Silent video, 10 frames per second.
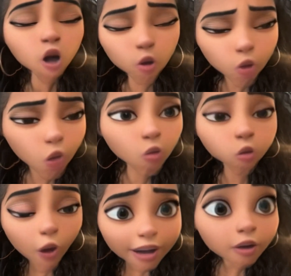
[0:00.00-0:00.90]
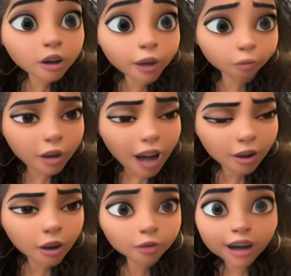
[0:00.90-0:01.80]
do you regularly
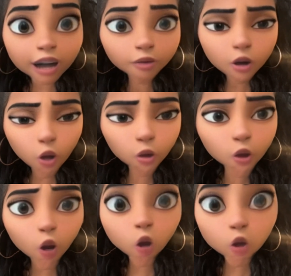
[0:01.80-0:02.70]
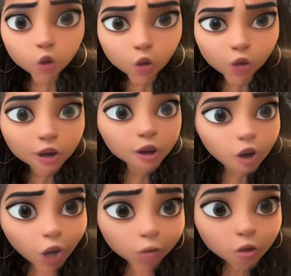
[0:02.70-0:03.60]
block them even though you're on good
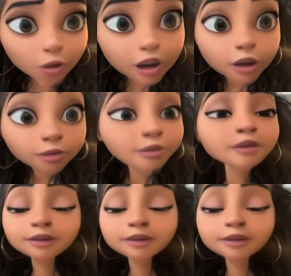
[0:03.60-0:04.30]
terms with them?